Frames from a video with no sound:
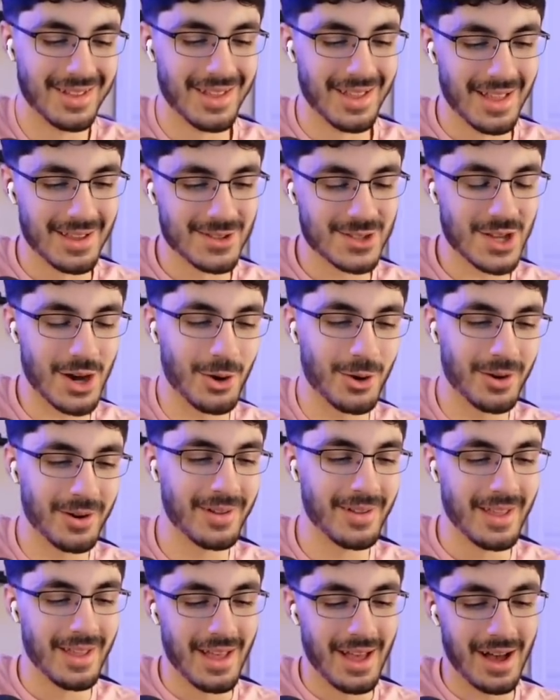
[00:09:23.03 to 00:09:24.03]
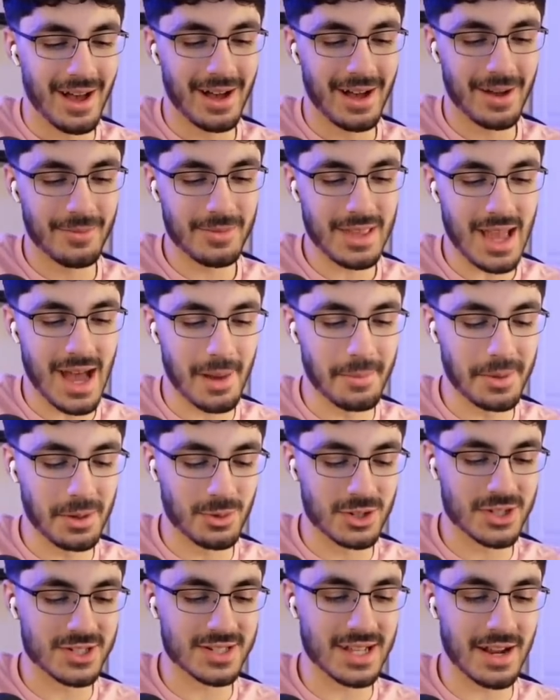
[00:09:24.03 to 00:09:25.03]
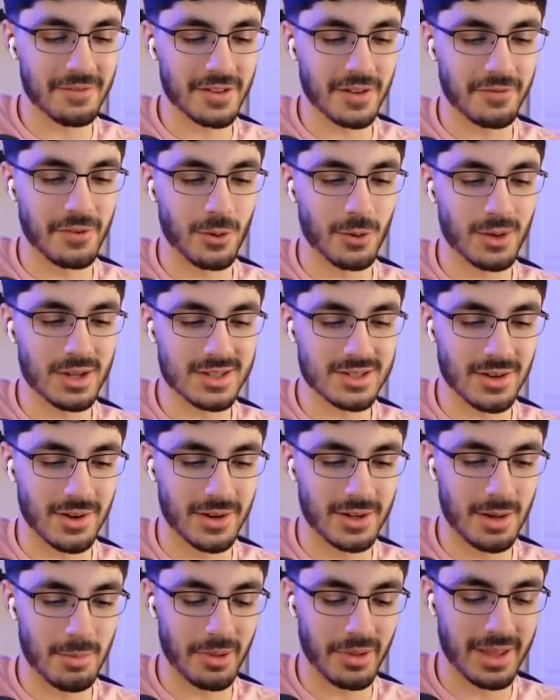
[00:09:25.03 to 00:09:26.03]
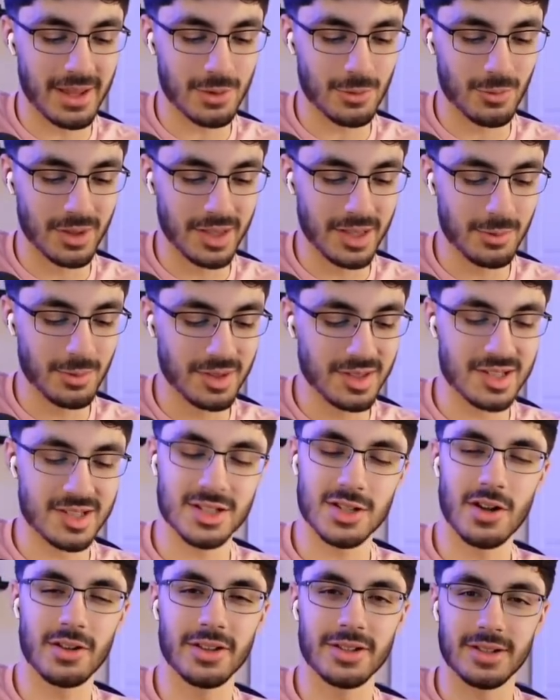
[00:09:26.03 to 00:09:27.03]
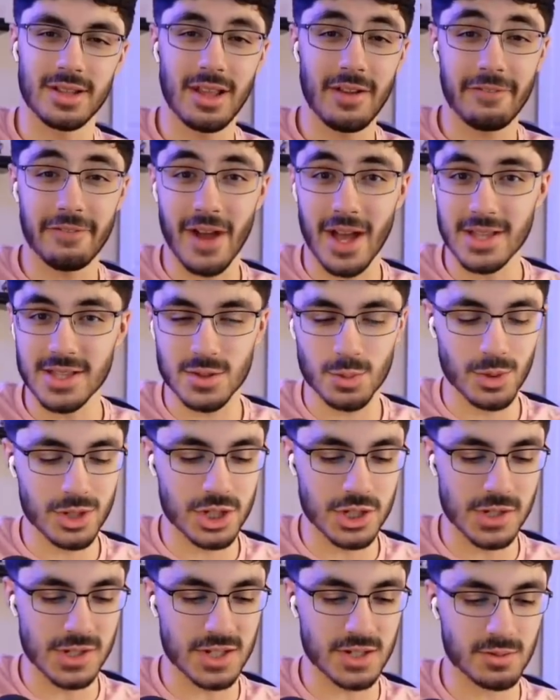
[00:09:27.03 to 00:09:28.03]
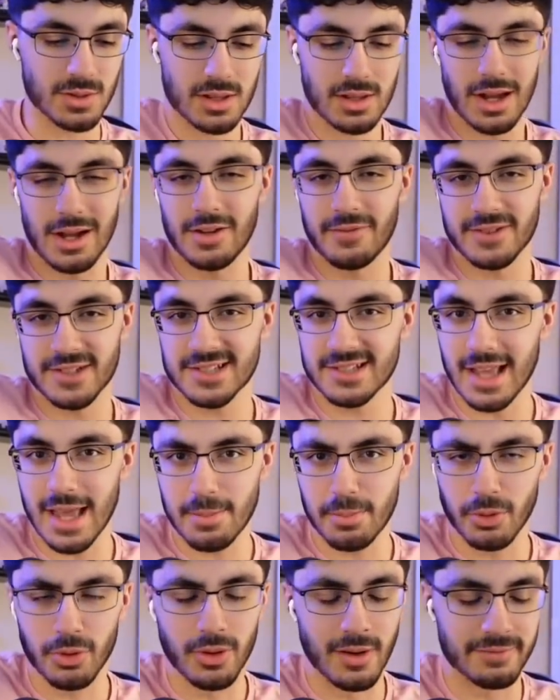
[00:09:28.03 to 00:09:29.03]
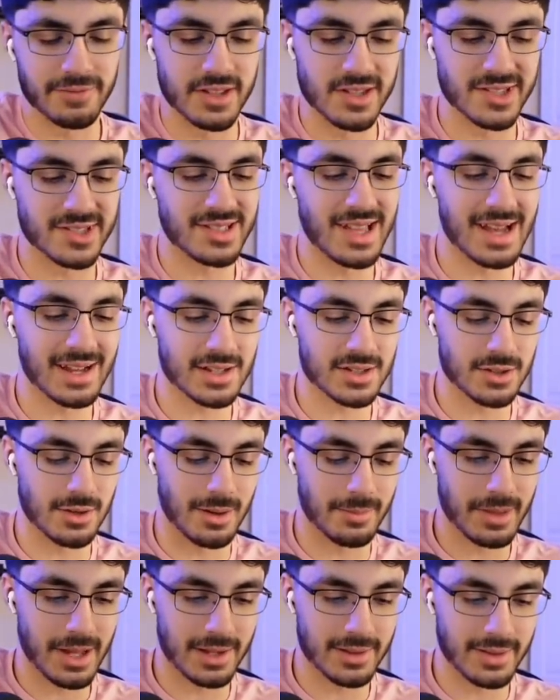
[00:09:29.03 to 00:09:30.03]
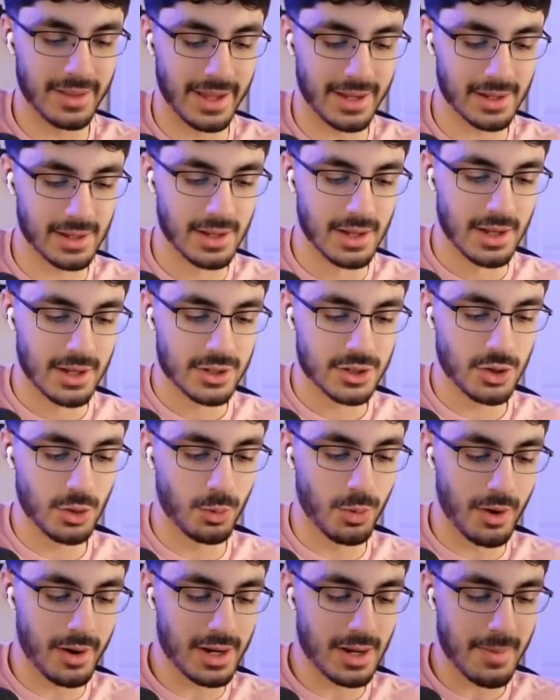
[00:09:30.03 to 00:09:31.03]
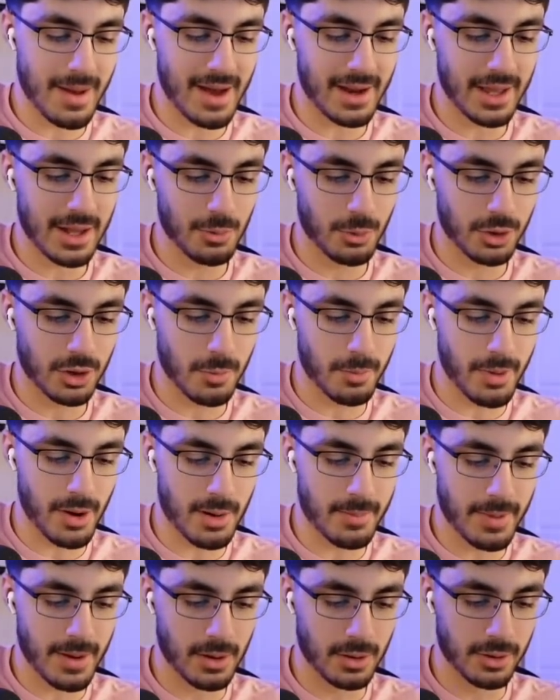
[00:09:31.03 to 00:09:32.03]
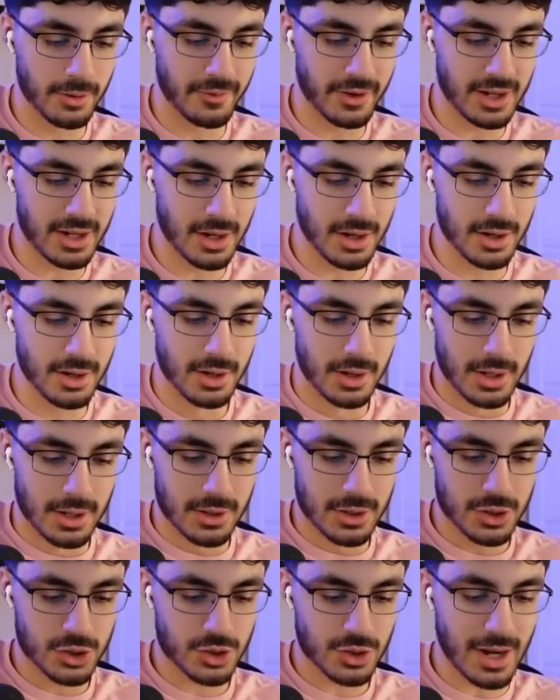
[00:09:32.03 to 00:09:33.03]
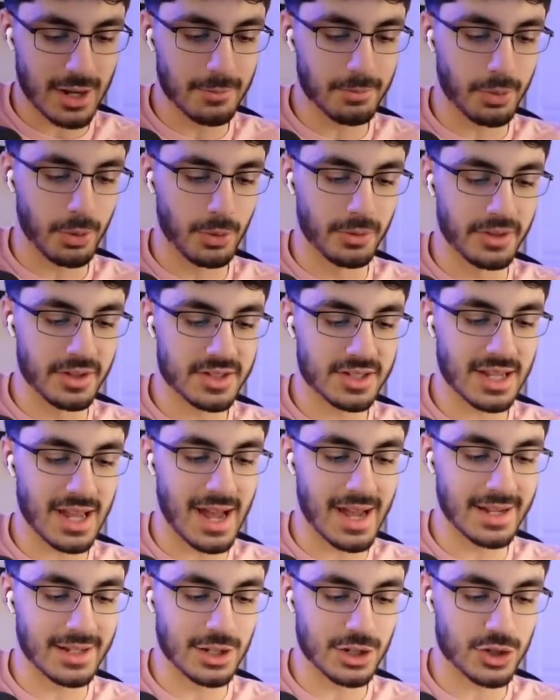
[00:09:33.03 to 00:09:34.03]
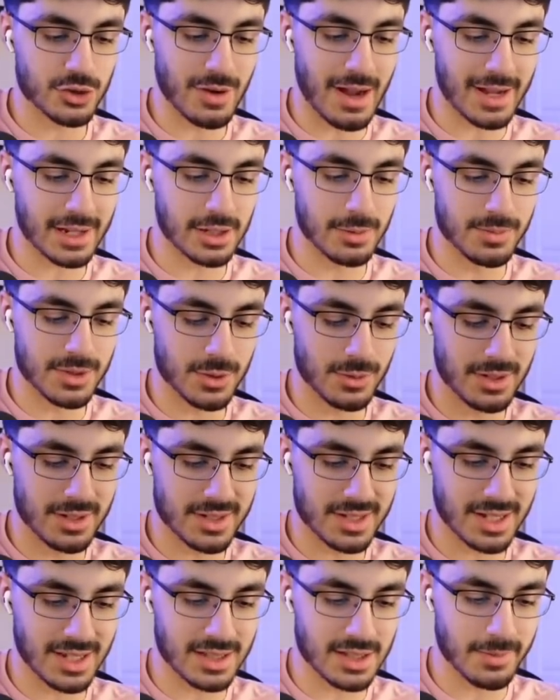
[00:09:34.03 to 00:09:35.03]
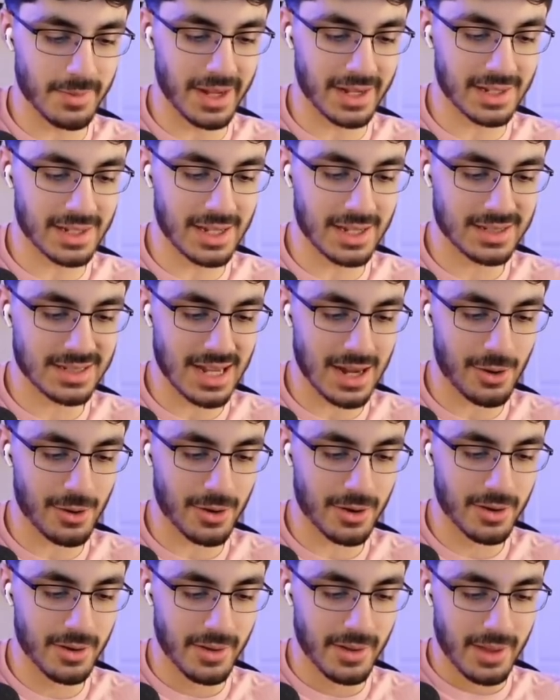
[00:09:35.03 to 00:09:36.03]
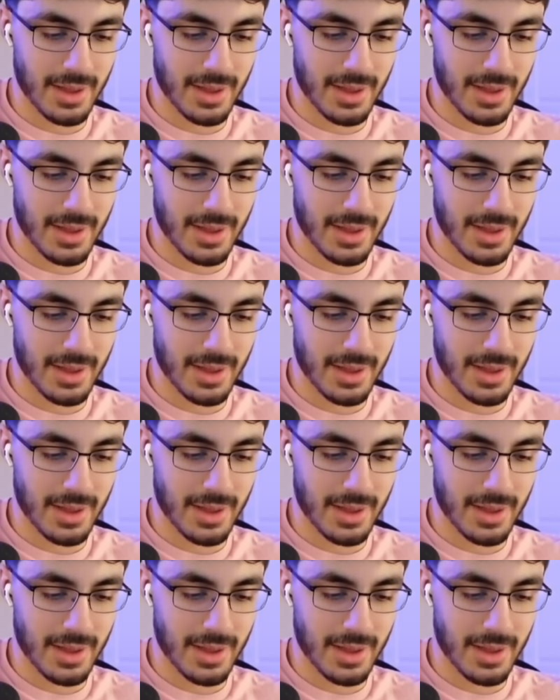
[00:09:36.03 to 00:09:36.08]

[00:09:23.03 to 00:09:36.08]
So, yeah, I mean, we're just going to have to focus on playing really, really solid defense, which is kind of a staple of this deck. So I'm not, like, too worried about it. We'll go Bar Barrel over here. Just try and pull this guy and distract him so he doesn't get to my King Tower.